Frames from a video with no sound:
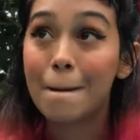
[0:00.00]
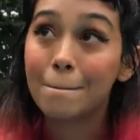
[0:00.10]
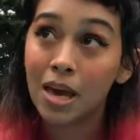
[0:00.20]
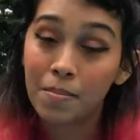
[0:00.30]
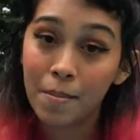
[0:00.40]

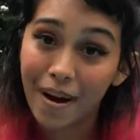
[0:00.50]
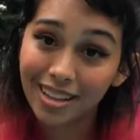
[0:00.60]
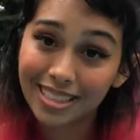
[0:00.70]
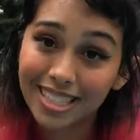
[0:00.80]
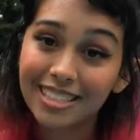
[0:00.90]
maybe
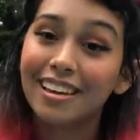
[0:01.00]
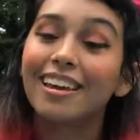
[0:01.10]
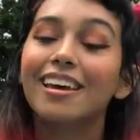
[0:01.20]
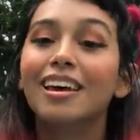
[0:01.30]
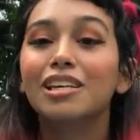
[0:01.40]
months.
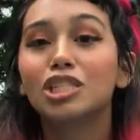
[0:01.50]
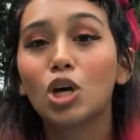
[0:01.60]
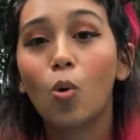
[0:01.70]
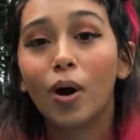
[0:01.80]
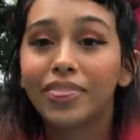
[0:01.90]

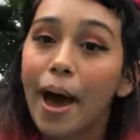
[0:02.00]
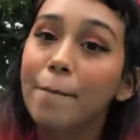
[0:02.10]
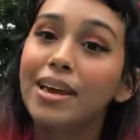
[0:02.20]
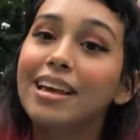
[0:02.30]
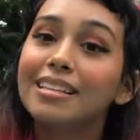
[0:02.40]
So what that
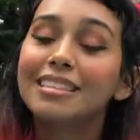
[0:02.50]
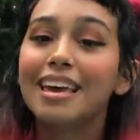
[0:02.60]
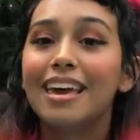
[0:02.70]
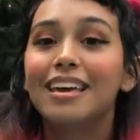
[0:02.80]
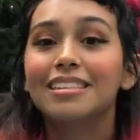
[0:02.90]
means
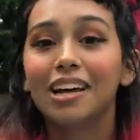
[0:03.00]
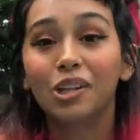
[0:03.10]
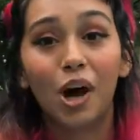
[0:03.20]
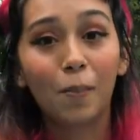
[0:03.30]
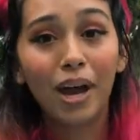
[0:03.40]
is a
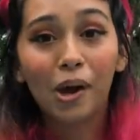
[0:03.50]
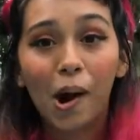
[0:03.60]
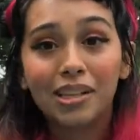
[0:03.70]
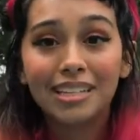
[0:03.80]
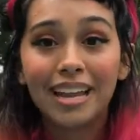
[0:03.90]
lot of my
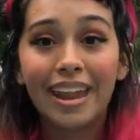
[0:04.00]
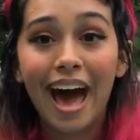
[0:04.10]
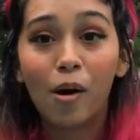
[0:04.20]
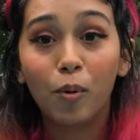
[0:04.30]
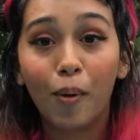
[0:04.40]
content
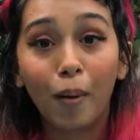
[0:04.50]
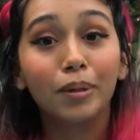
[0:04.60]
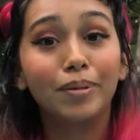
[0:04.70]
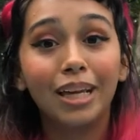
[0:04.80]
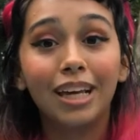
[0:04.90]
now will probably
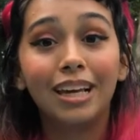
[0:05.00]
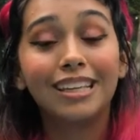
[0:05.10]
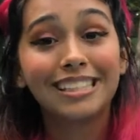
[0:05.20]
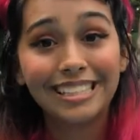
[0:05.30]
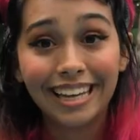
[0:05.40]
be
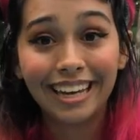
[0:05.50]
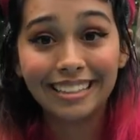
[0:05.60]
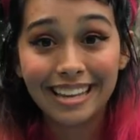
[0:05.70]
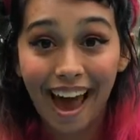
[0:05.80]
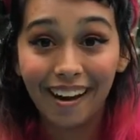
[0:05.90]
sitting
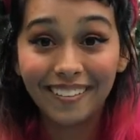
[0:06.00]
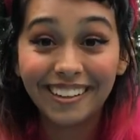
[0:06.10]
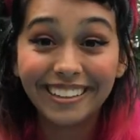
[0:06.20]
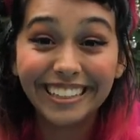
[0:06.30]
down.